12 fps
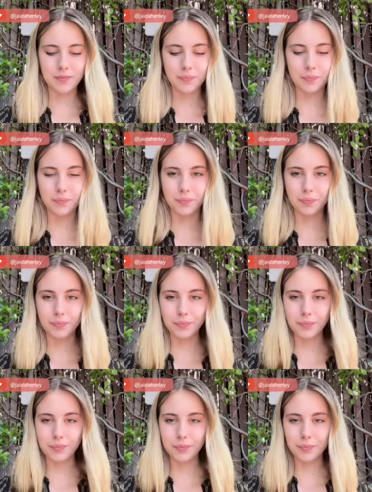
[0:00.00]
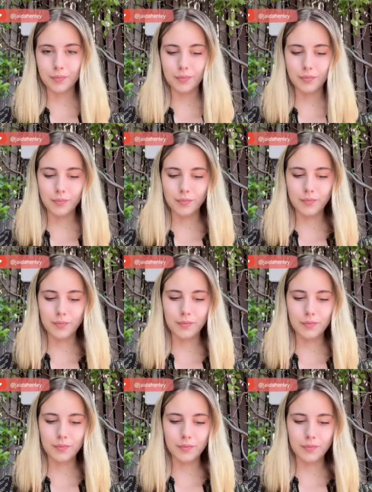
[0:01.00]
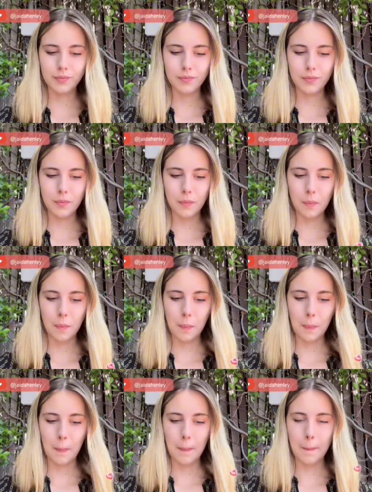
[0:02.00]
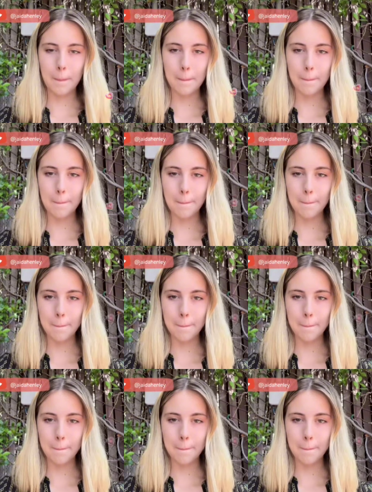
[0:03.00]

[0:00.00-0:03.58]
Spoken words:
(silence)